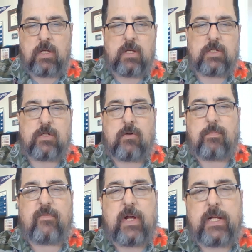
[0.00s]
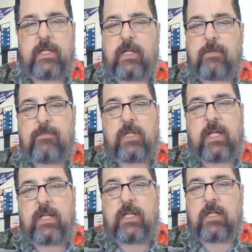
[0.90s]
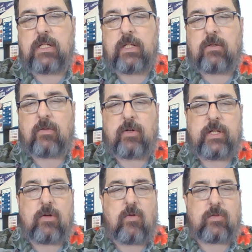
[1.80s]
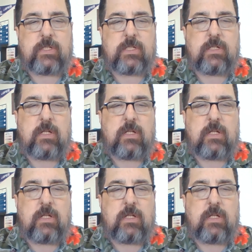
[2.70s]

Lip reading: So providing and communicating clear learning goals.